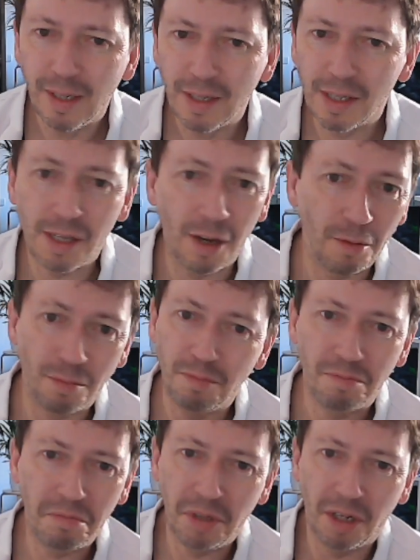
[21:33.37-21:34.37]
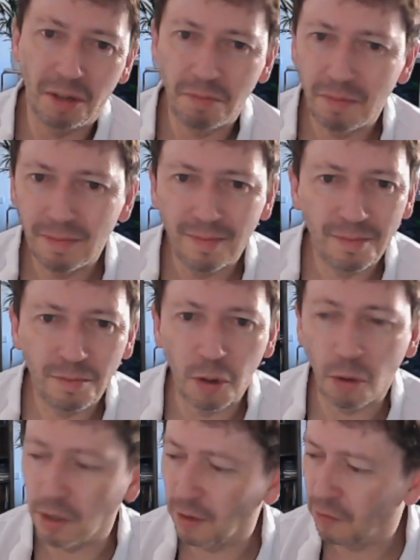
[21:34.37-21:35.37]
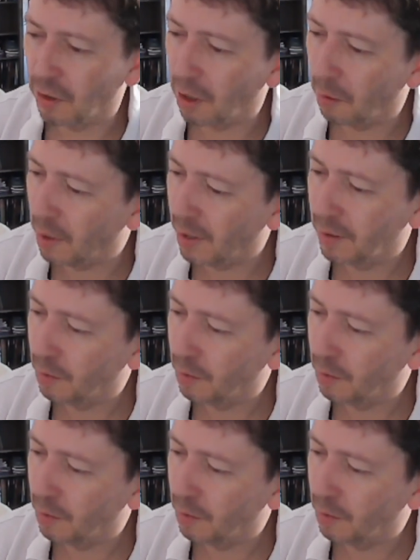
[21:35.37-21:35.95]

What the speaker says: So we're all different, aren't we?